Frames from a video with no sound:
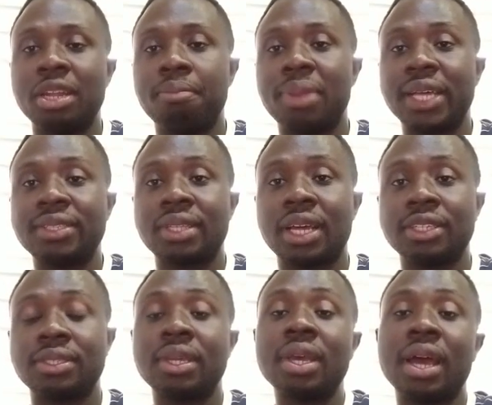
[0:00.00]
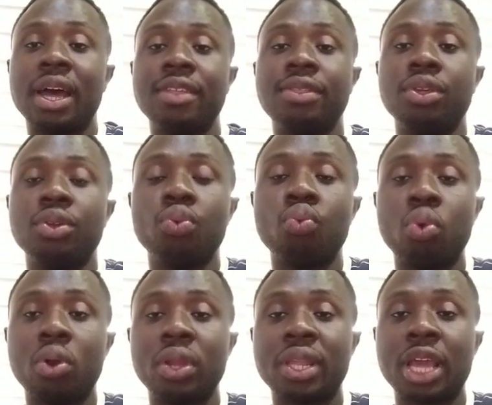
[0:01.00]
in the Black Stars at the
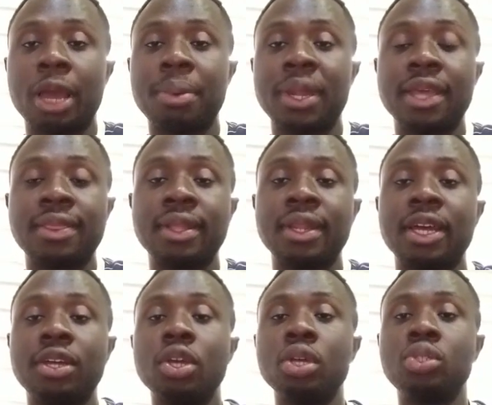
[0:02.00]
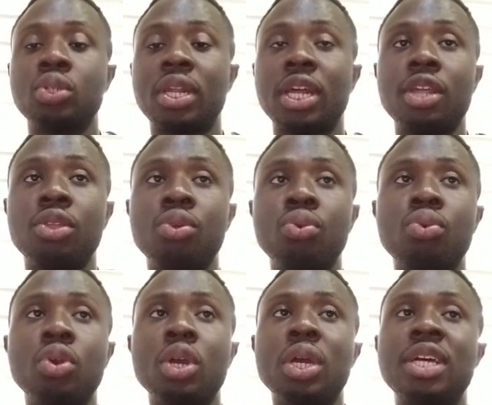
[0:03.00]
World Cup. And I think that Jordan
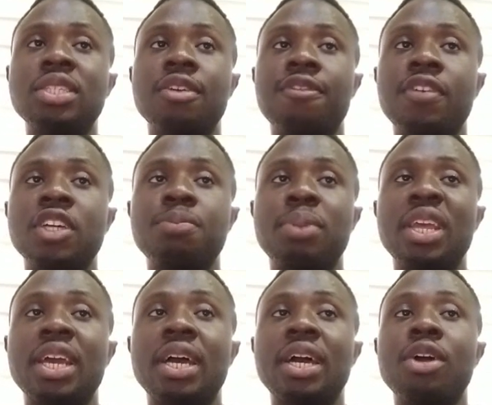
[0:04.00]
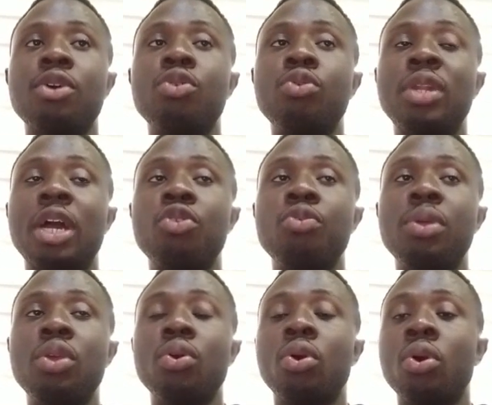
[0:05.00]
Ayew is the first player that will
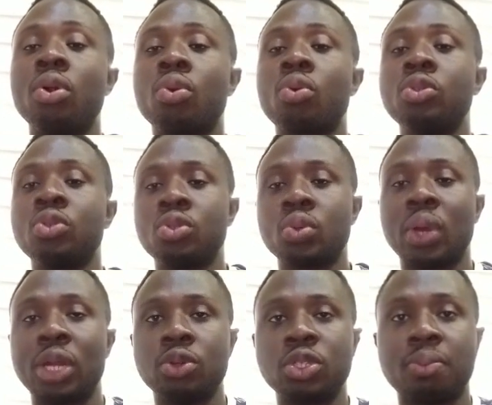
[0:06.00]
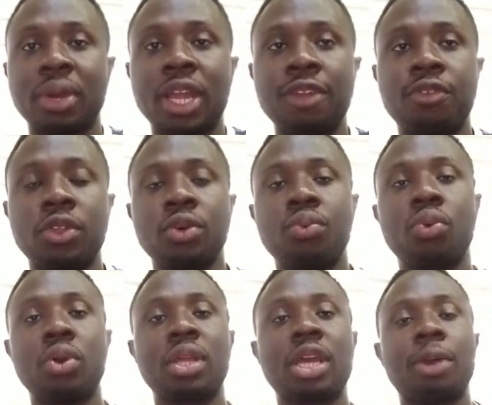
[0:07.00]
be on Coach Otuado's mind for the
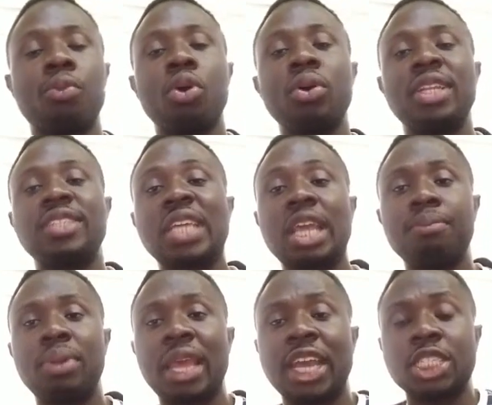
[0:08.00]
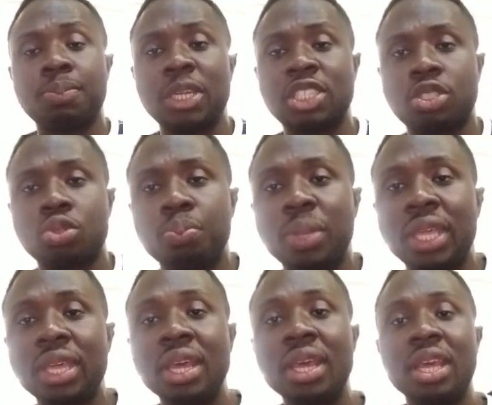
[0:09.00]
World Cup. Well, the second player expected to
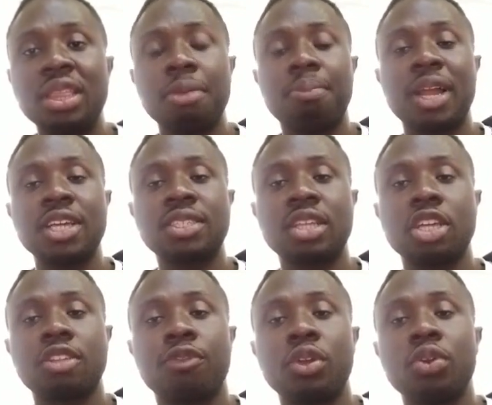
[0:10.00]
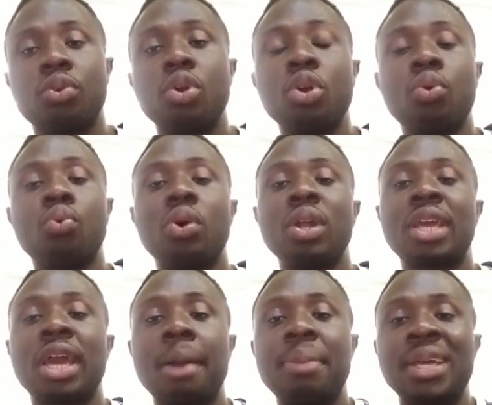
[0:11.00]
be in the Black Stars for the
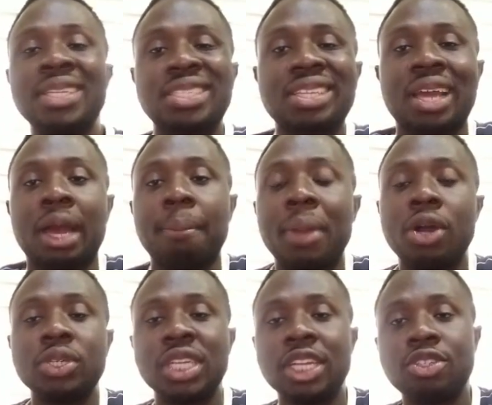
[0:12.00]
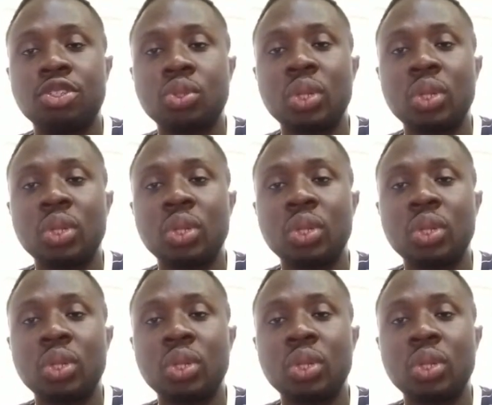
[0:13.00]
World Cup is Kamaldeen